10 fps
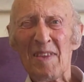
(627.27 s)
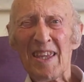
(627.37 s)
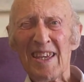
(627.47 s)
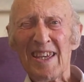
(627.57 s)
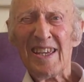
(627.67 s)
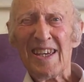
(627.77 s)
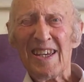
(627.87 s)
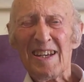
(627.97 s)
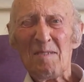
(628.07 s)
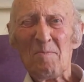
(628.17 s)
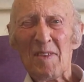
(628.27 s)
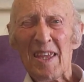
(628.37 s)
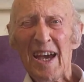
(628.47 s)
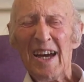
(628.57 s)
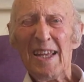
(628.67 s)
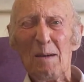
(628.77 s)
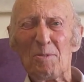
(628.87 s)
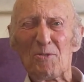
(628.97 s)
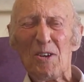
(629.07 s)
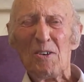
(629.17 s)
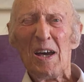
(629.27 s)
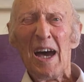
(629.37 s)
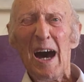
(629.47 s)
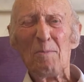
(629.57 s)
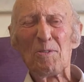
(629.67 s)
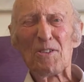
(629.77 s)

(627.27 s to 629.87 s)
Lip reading: Yeah, we are. But I just want you to know.